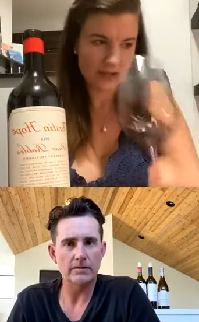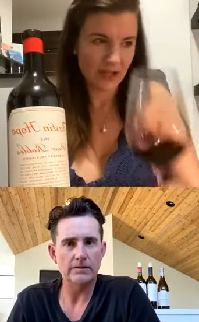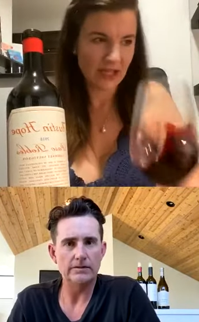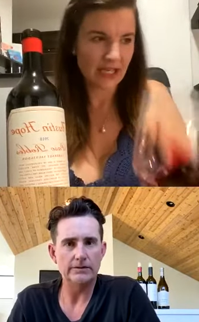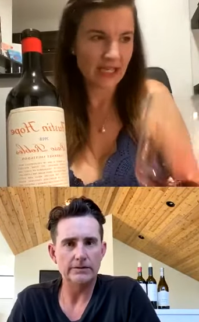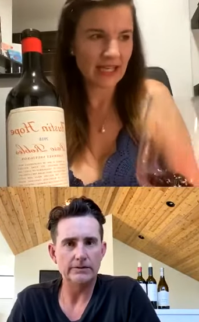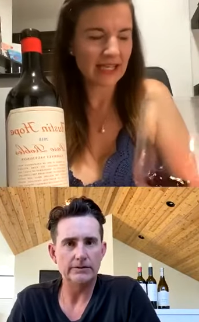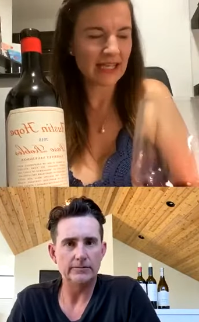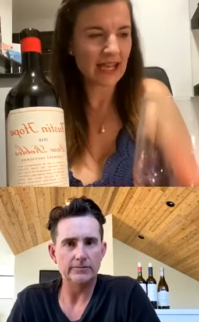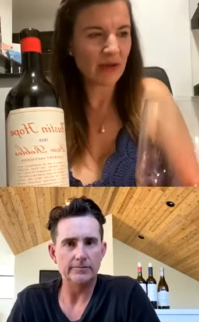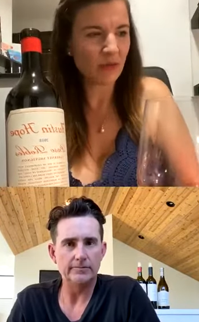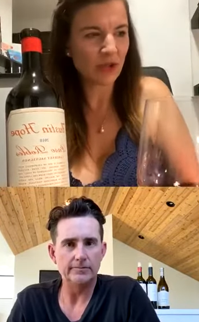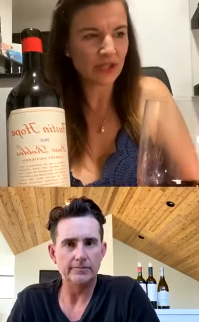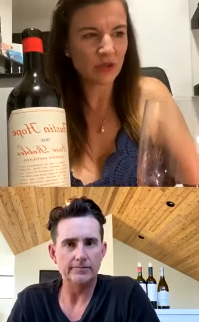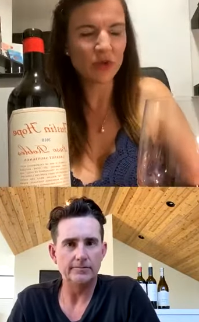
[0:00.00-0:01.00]
Speaker 1: eh,
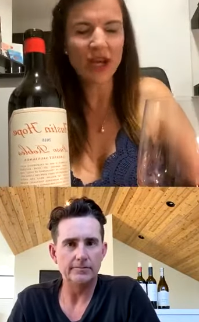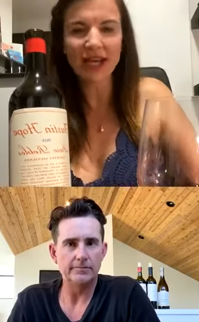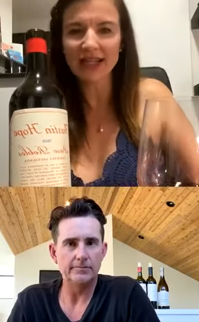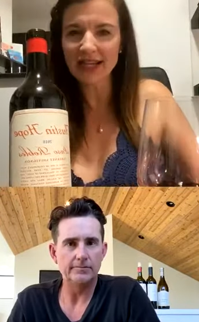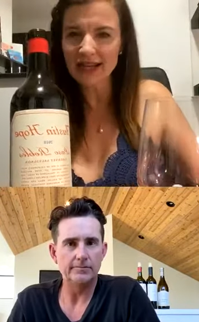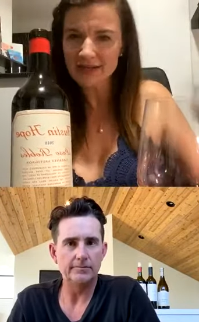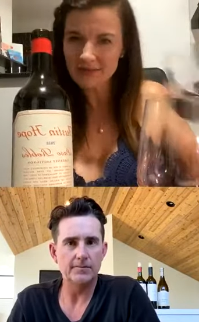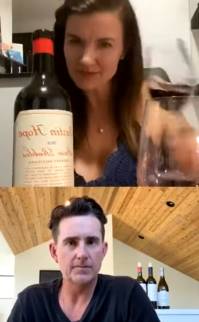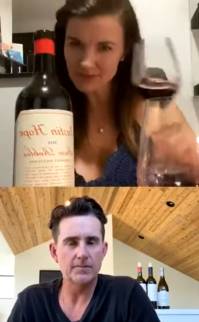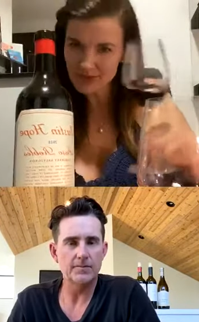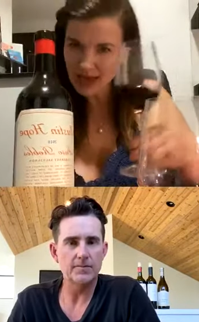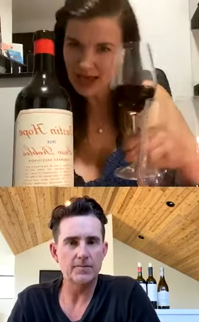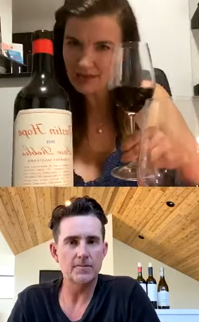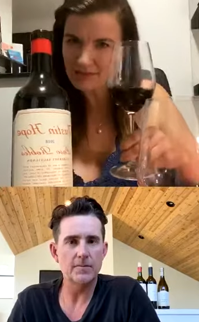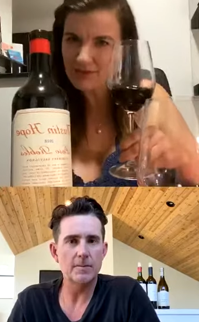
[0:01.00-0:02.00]
with Treana,
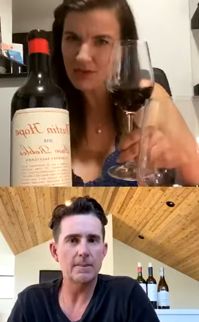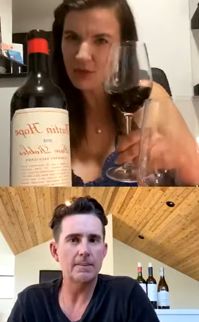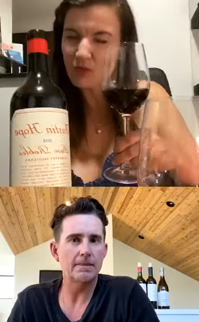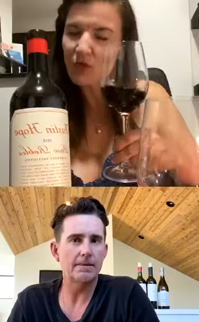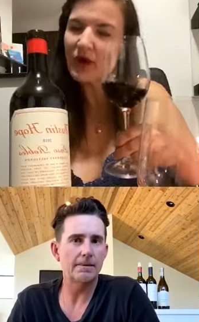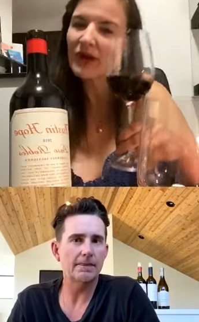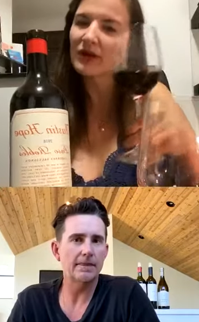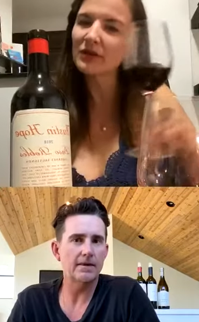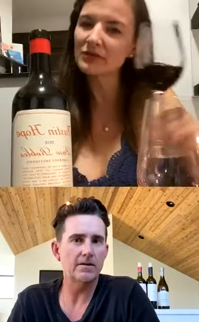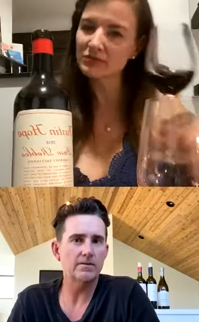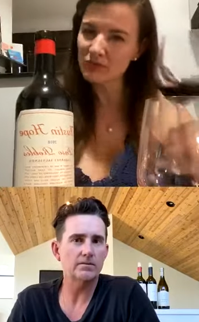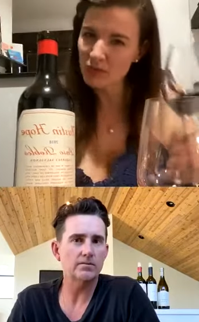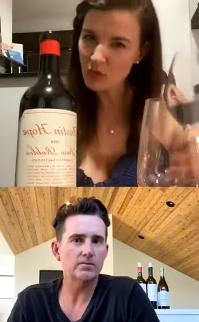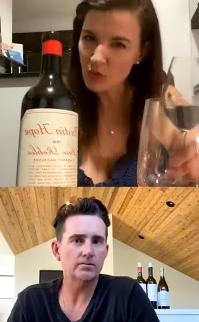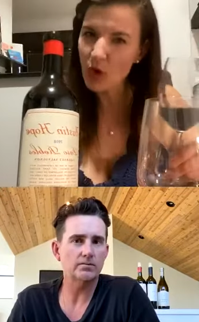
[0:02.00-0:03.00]
I'm somewhere
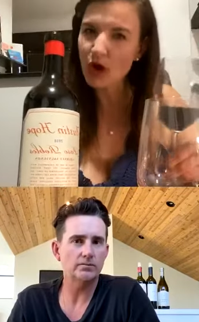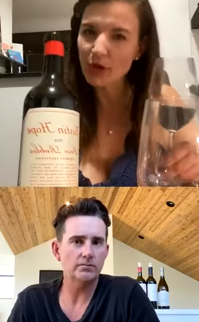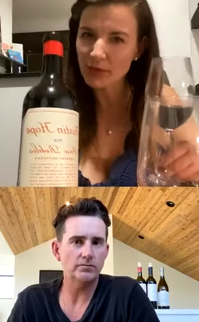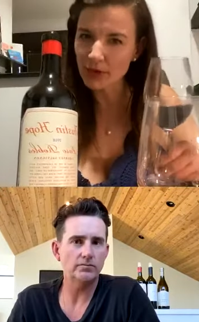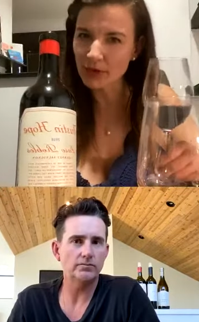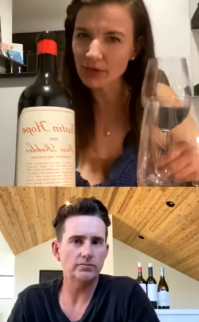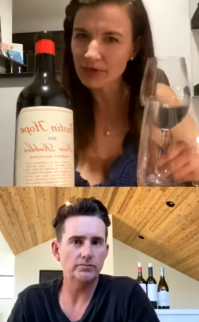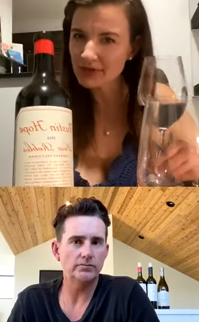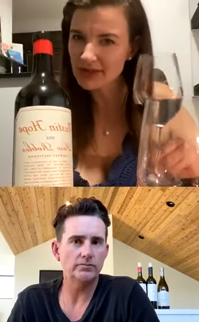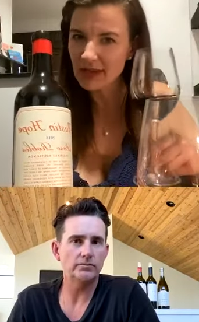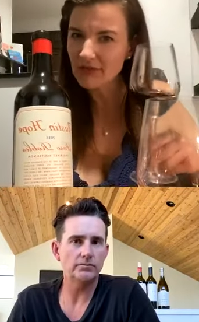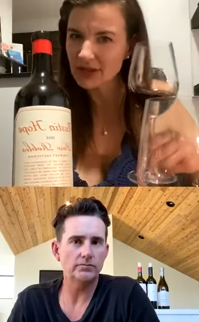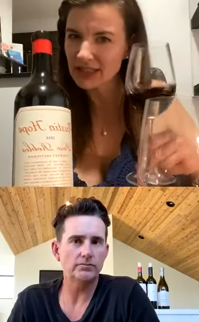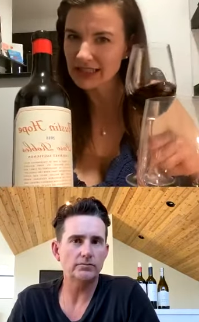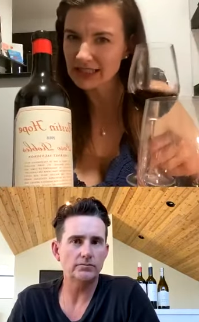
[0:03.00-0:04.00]
warmer,
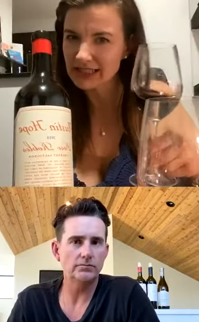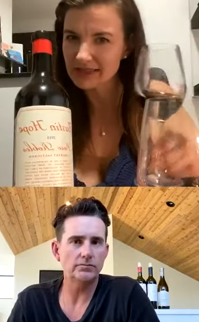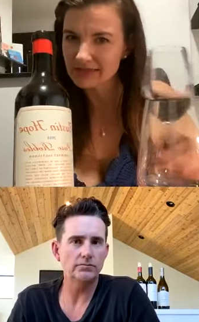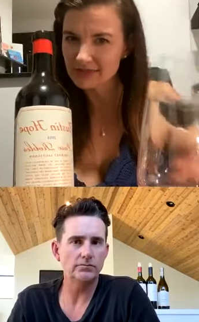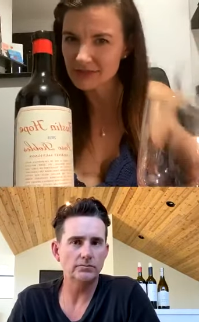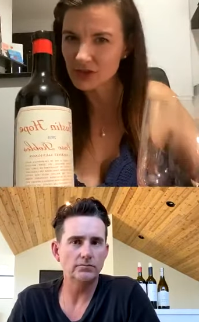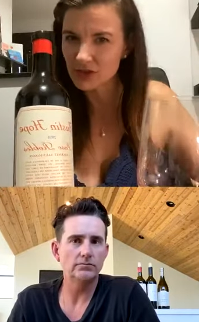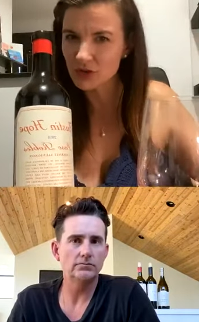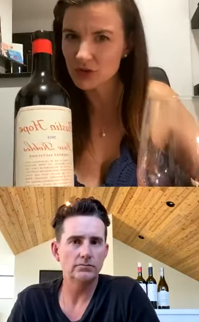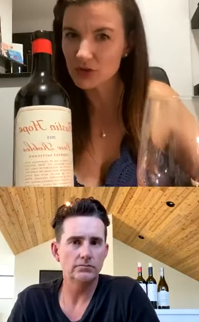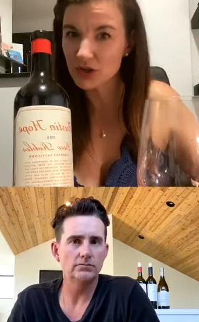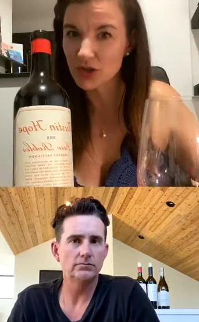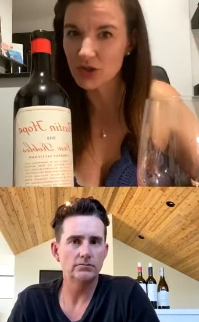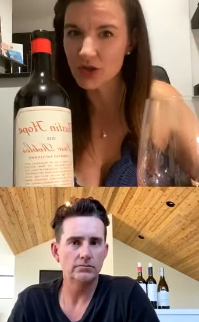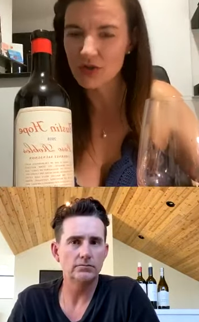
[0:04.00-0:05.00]
definitely. You know, to the
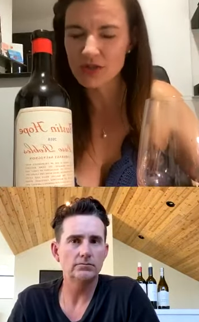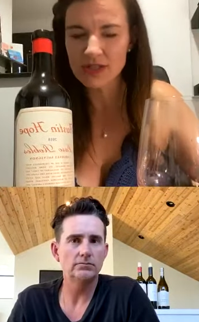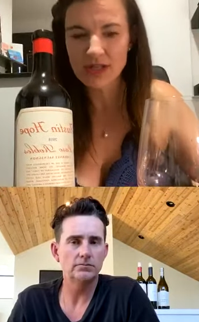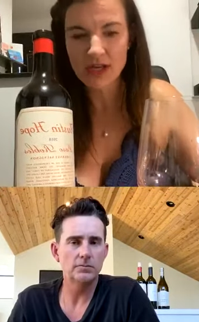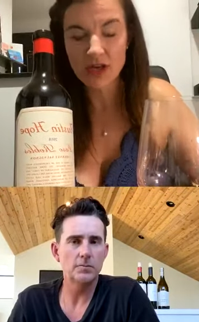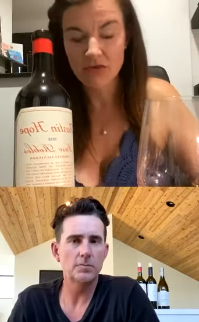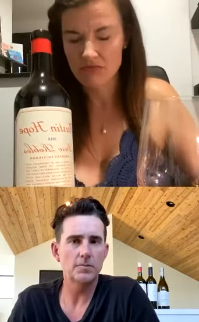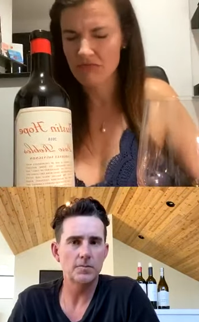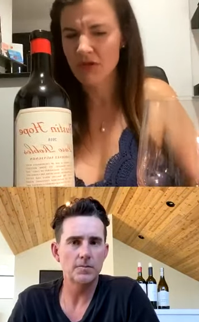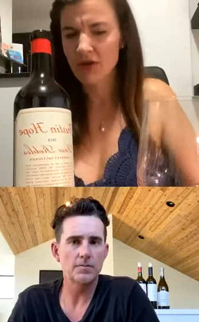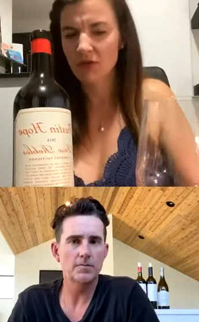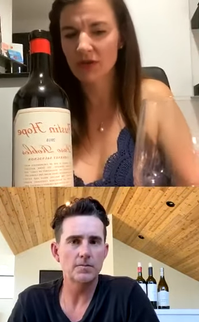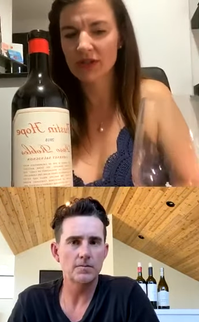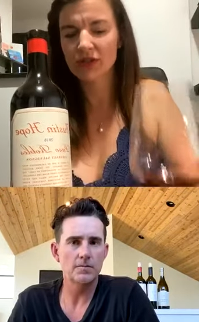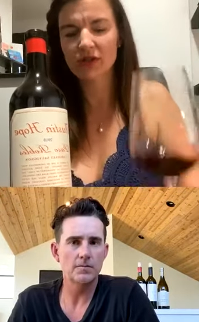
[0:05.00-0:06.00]
nose.
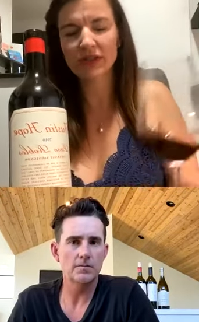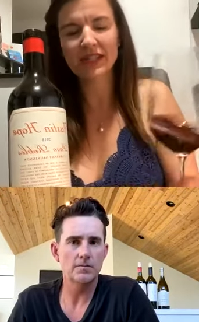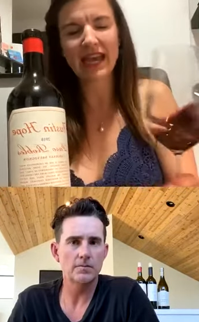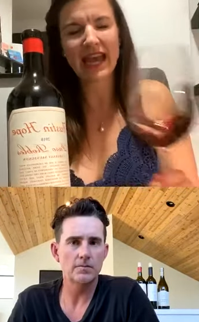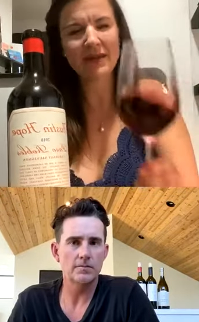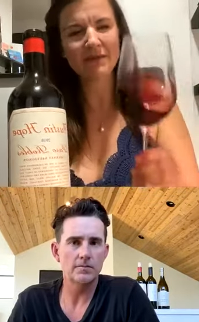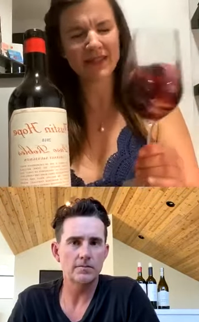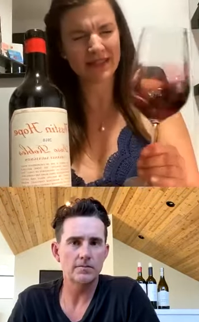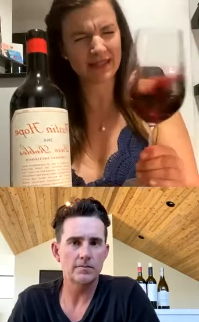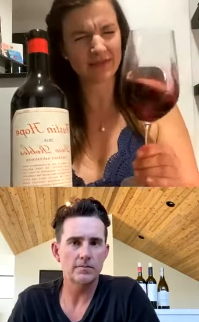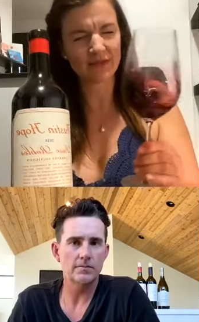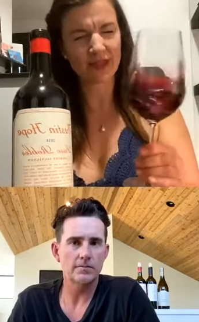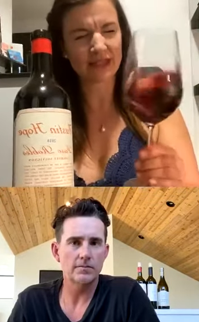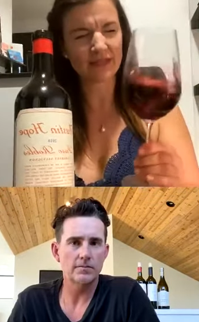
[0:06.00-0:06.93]
With your cab, it's it's